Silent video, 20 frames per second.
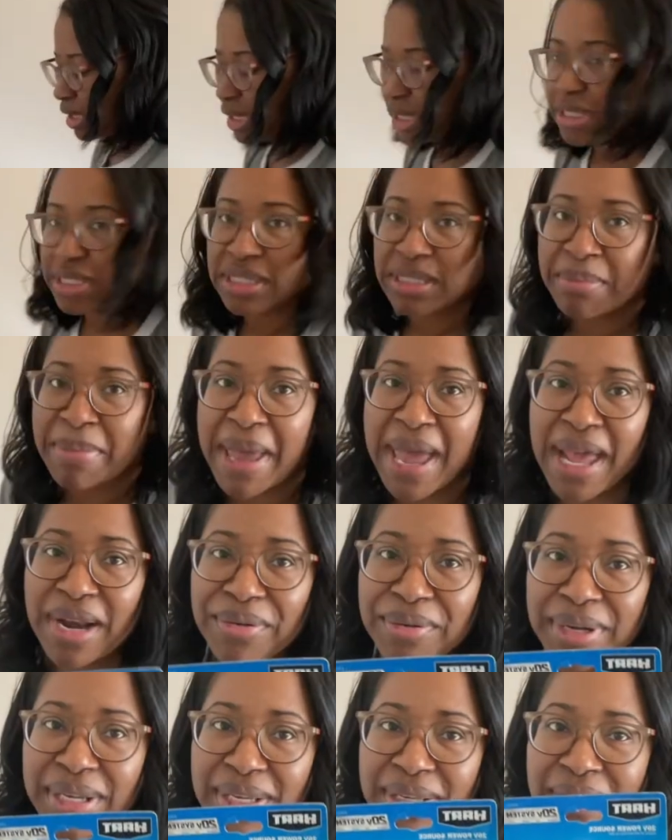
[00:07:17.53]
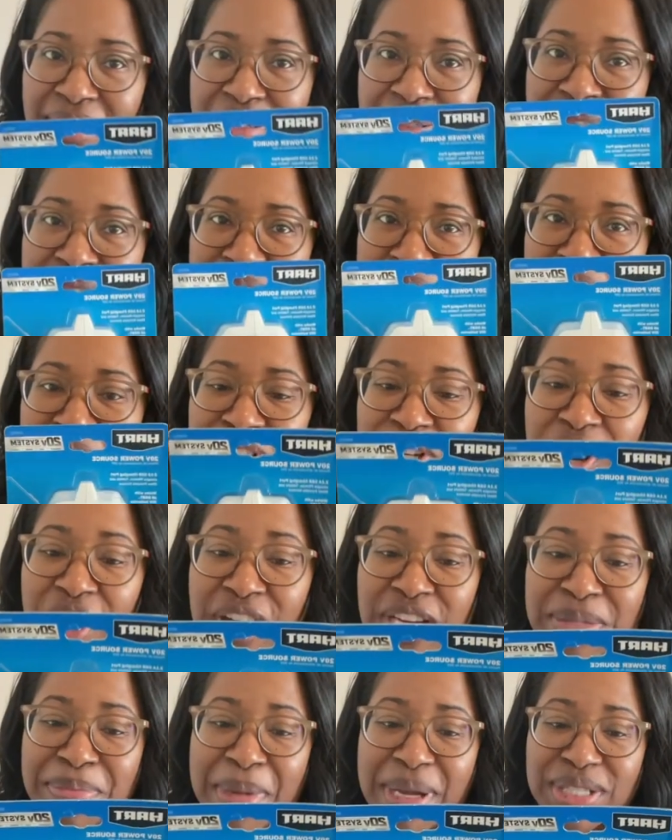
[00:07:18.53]
this is a battery to
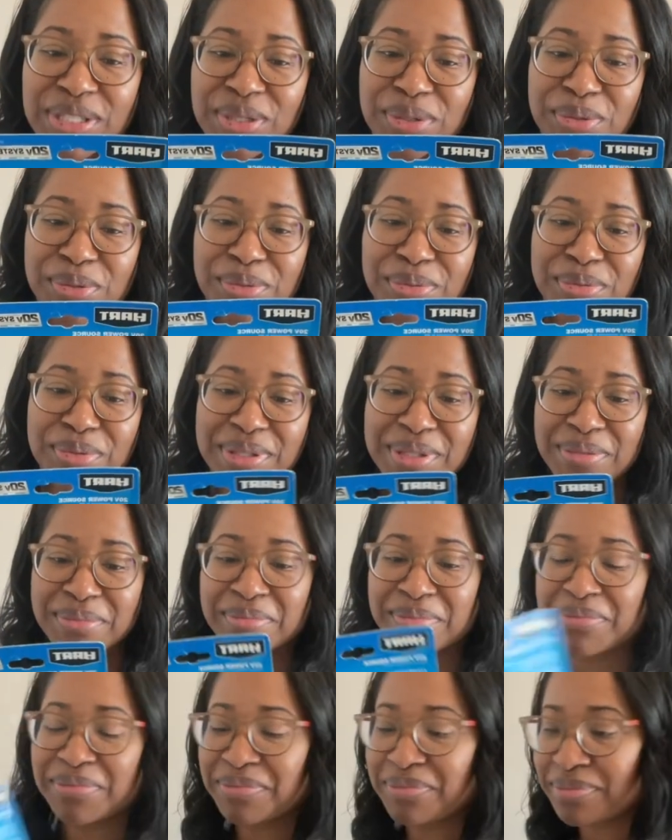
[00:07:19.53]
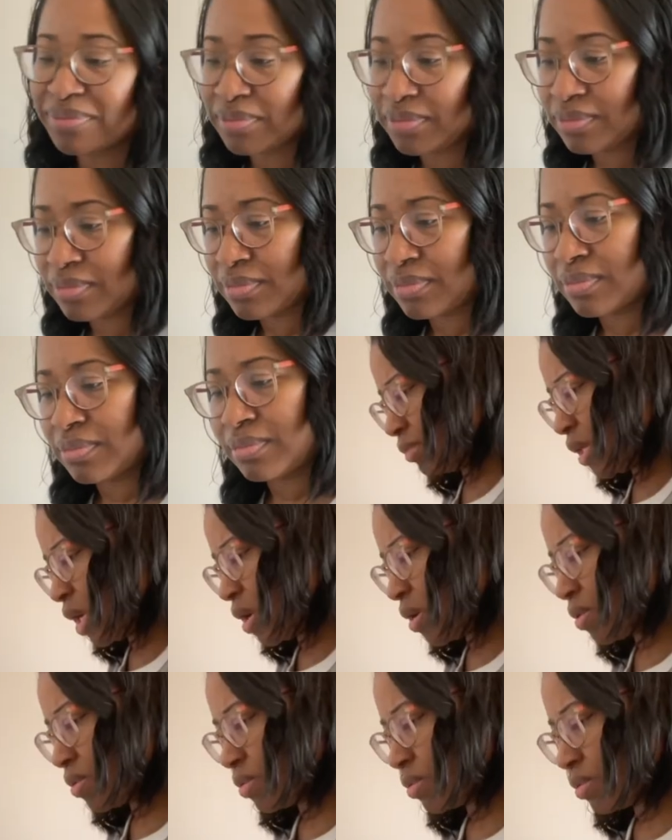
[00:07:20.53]
charge my tools.
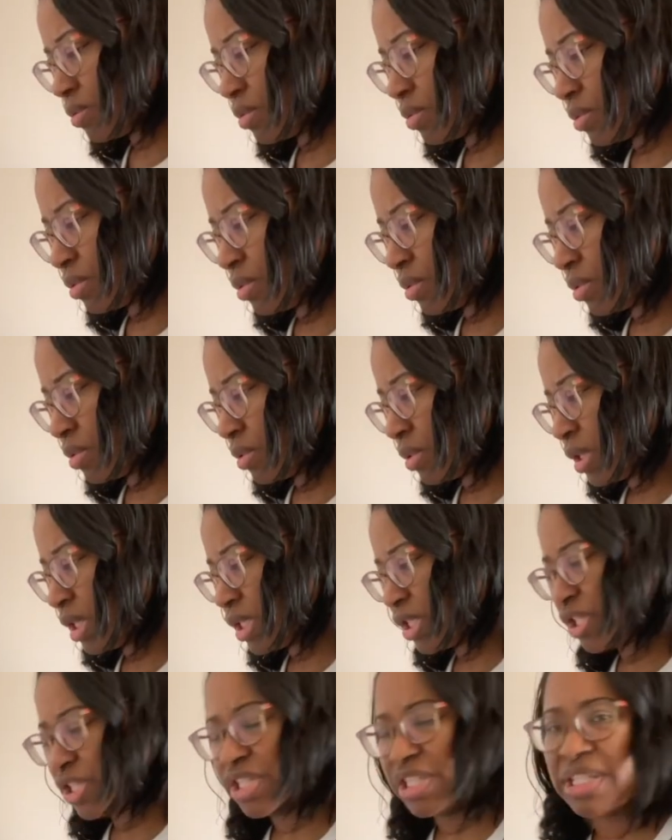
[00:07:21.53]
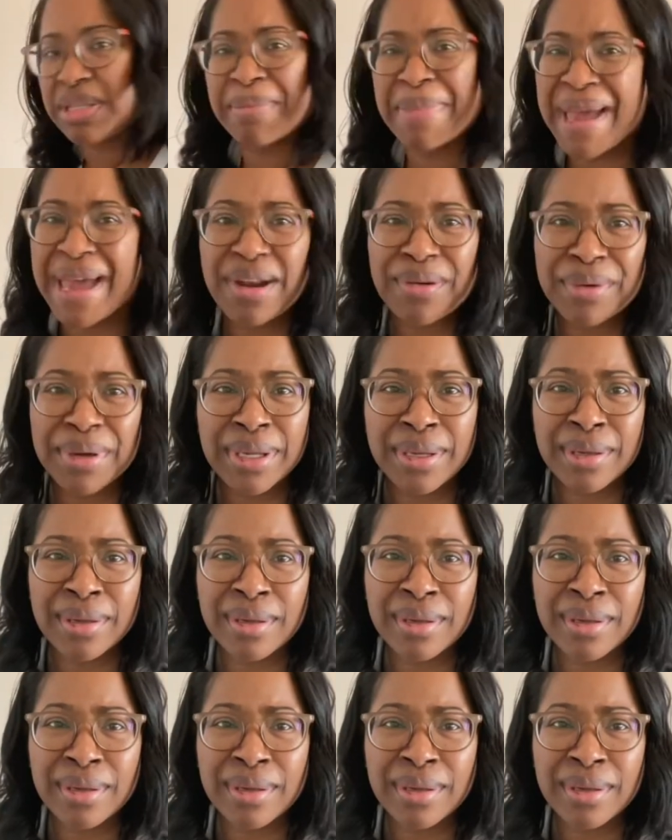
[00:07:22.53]
No, this is just a battery.